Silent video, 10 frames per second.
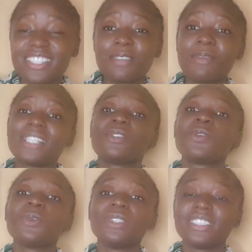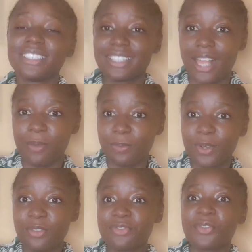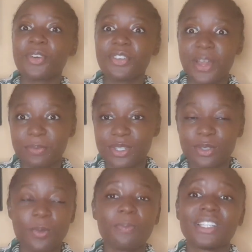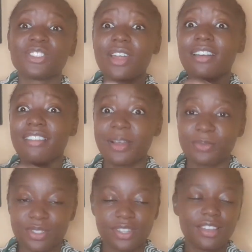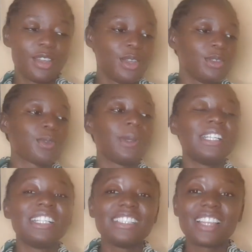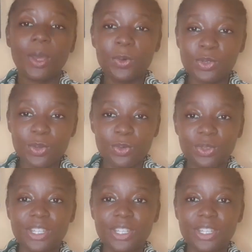It's the medical term for cramps, so menstrual cramps. So when a lady tells you